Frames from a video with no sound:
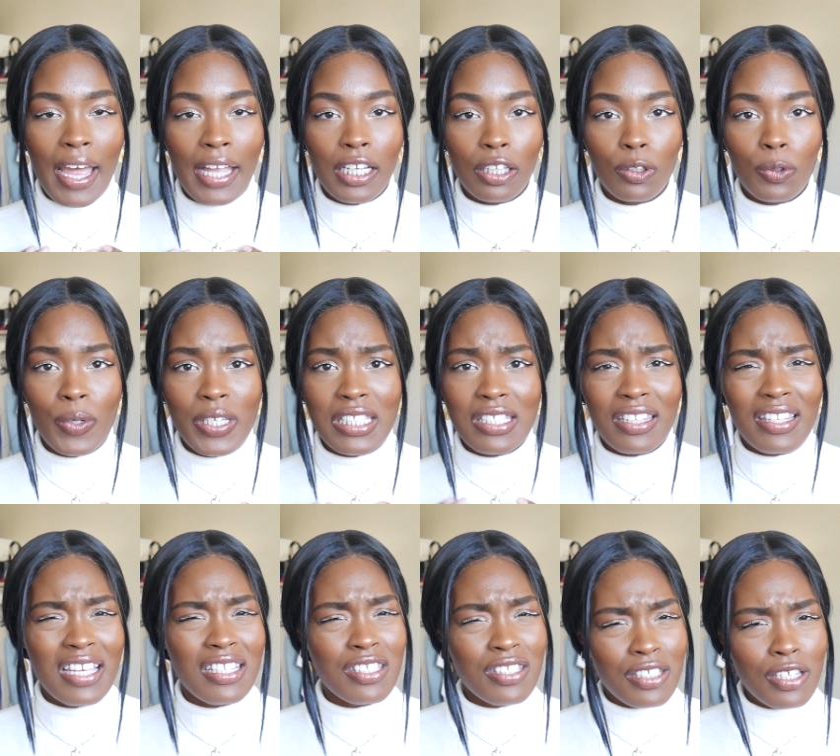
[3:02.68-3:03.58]
Ana Luisa
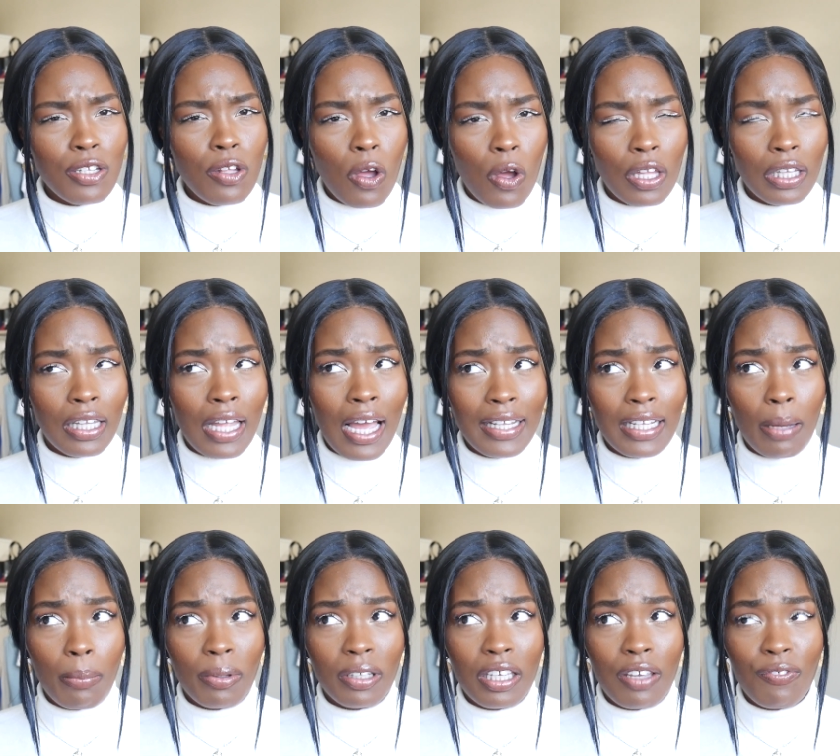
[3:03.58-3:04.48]
that's still online,
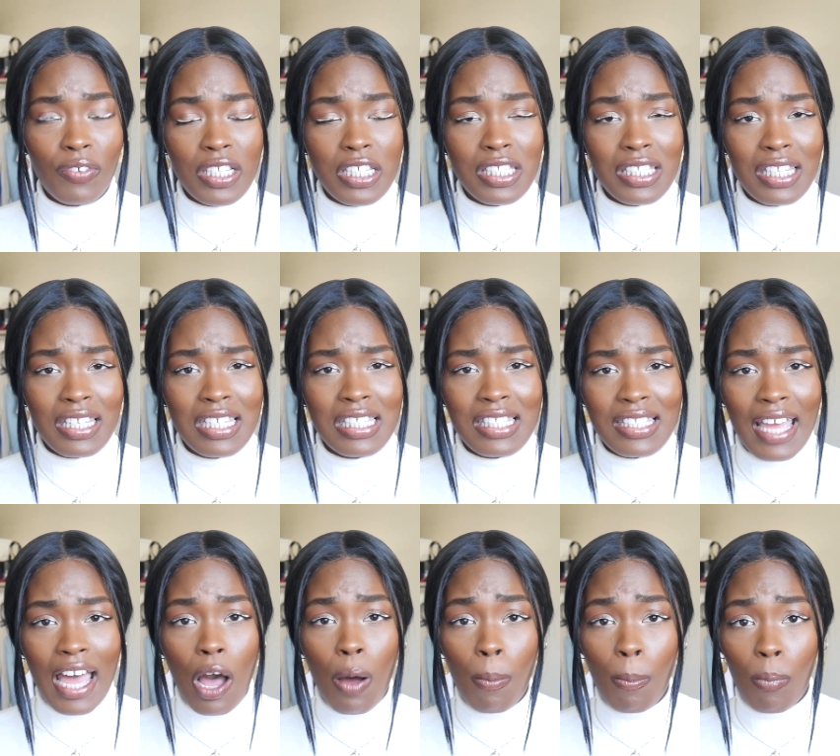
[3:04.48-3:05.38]
I believe. And it's in the
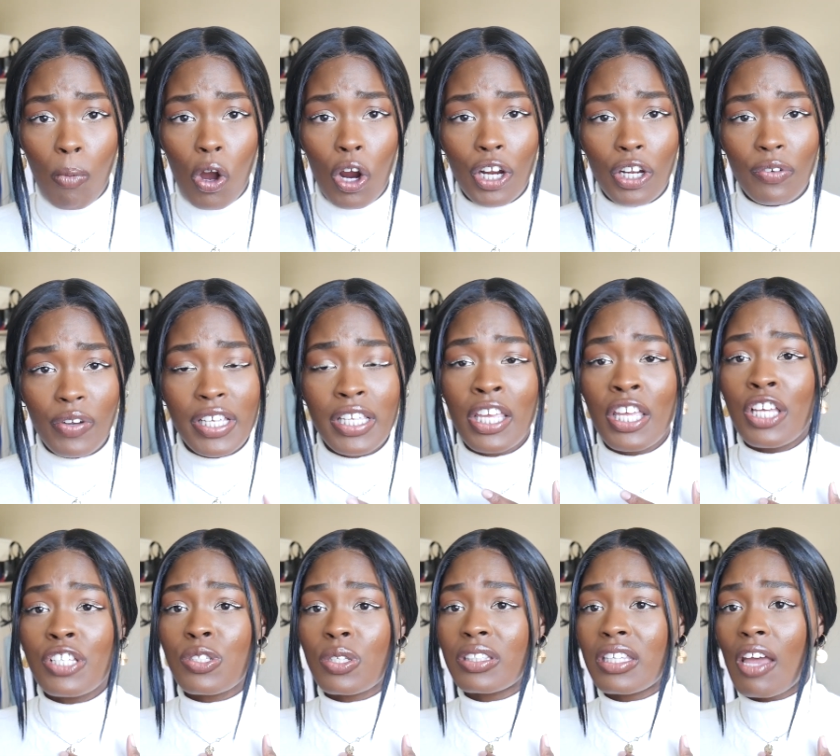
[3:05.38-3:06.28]
style Margaret.
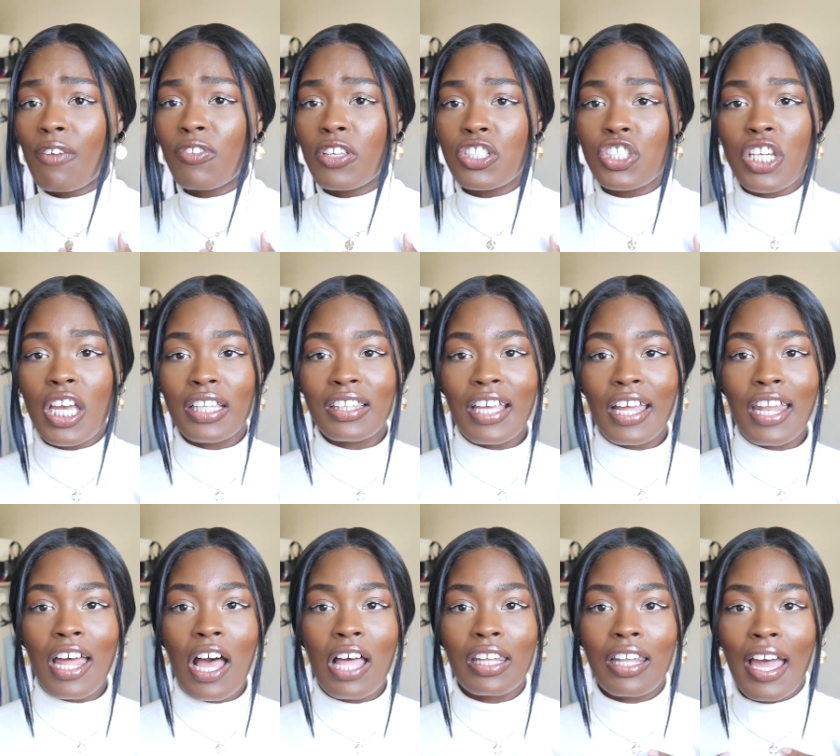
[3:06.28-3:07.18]
So definitely check that
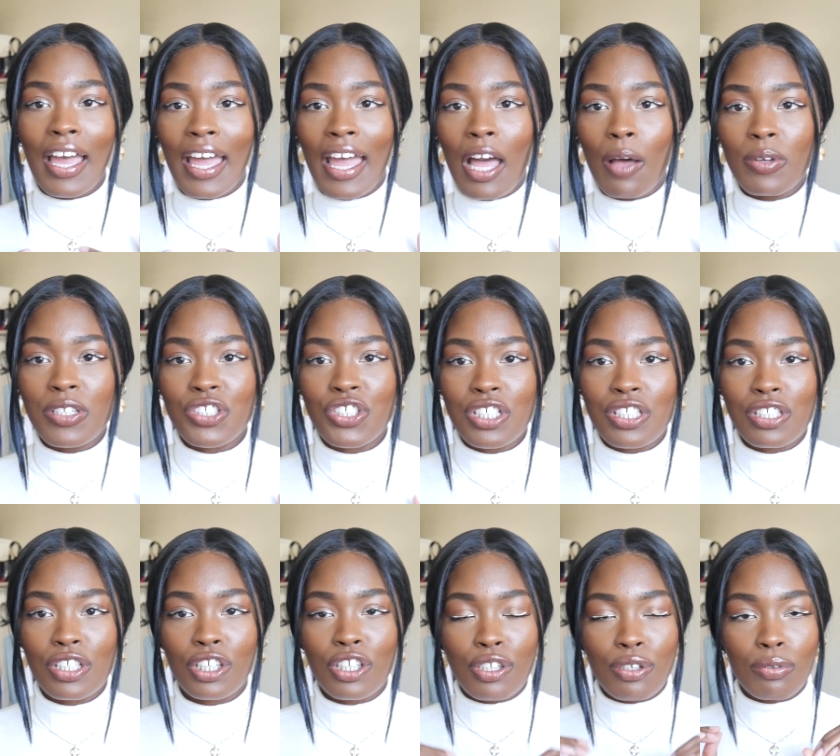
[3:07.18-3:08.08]
out. I like how it's
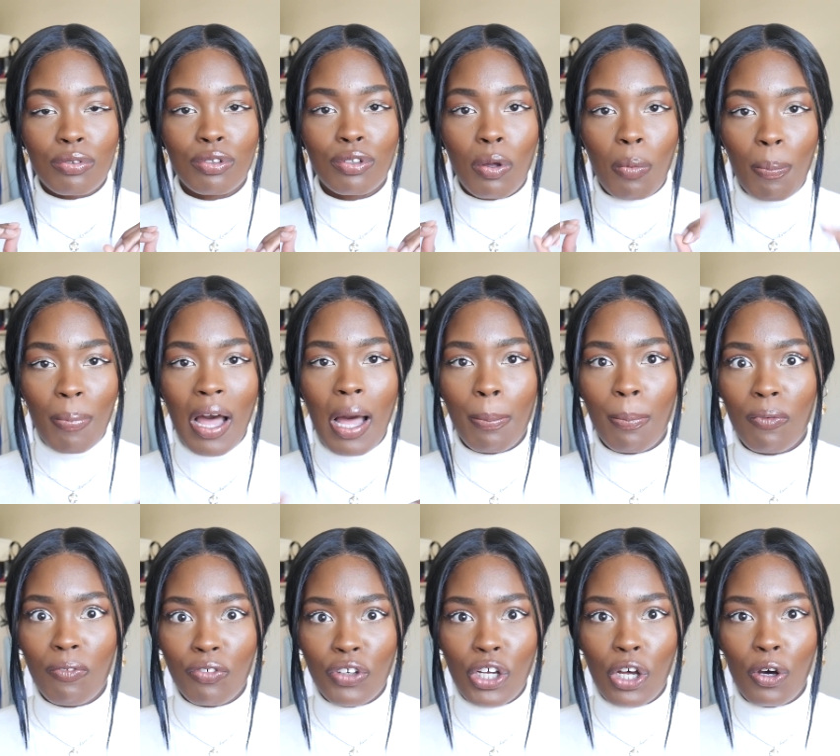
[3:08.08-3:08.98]
just a cute little pop
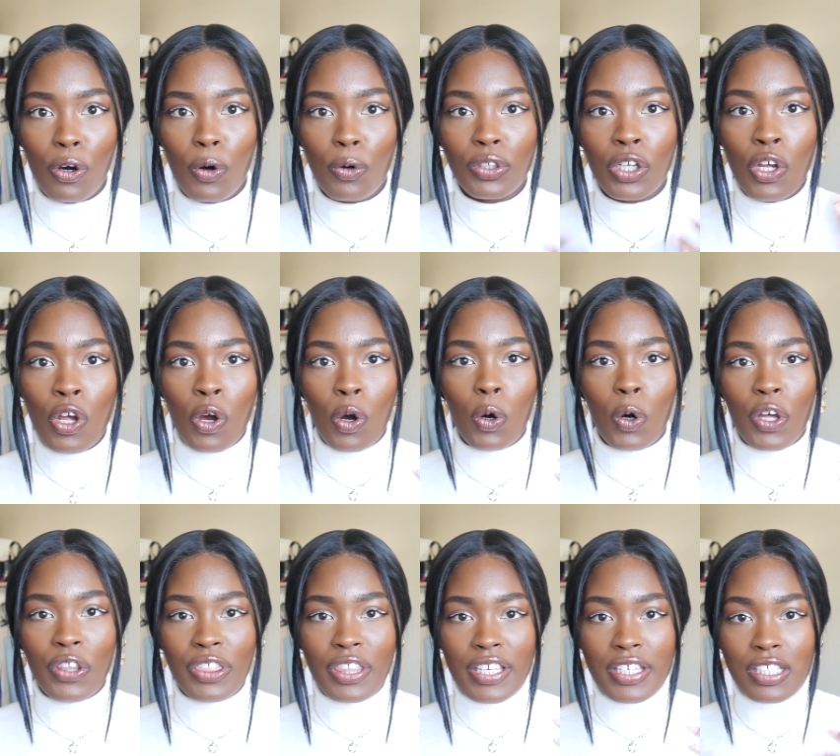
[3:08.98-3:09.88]
of gold
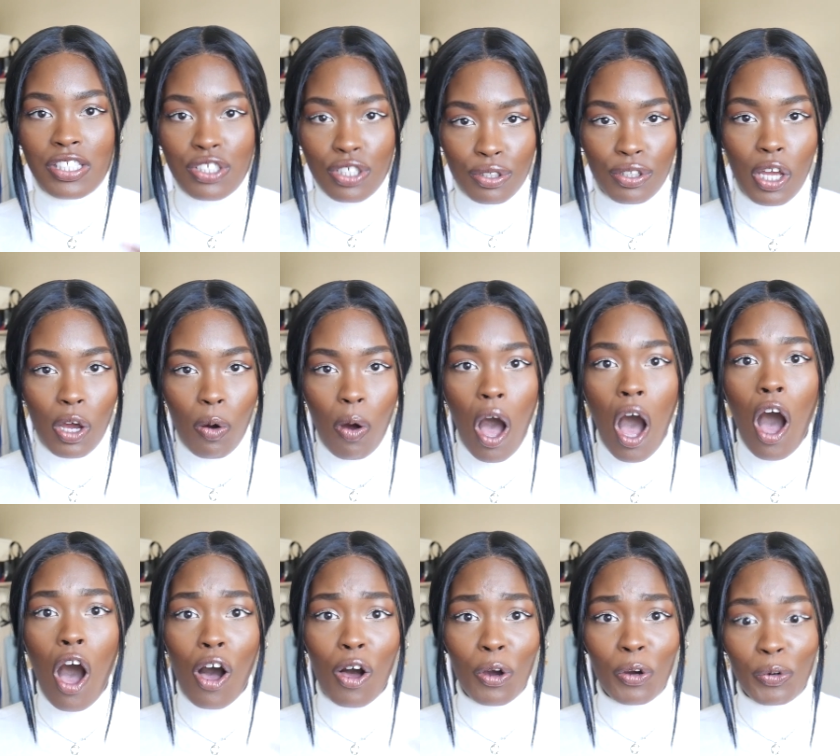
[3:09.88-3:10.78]
on this, you know,
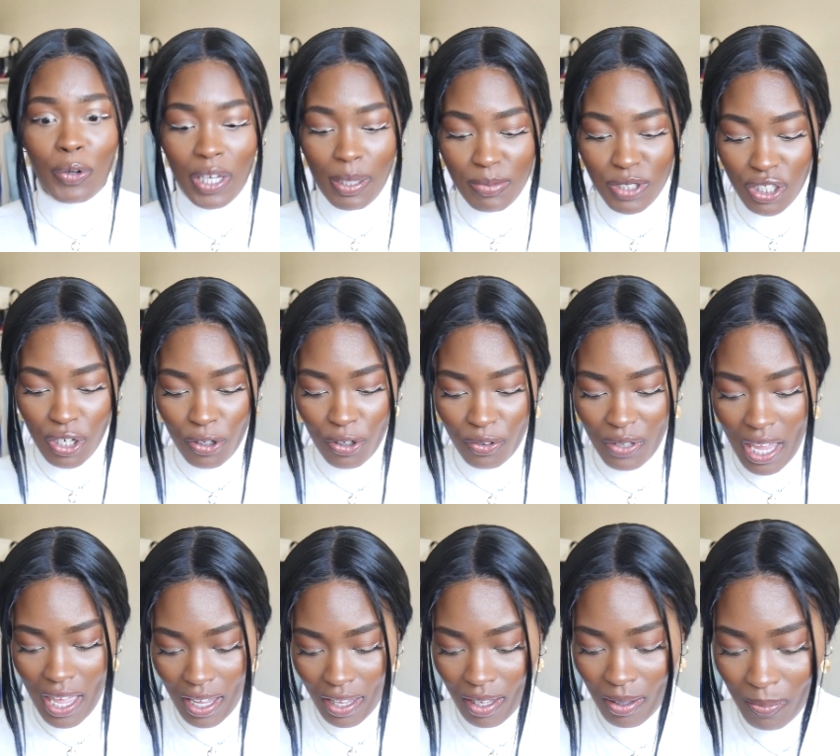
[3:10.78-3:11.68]
all cream
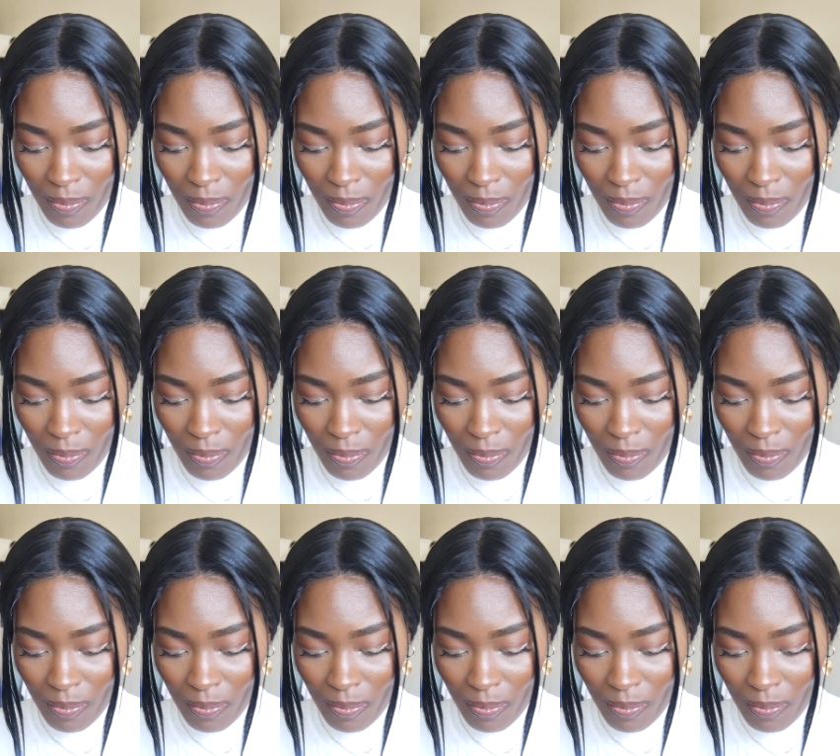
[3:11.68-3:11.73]
turtleneck.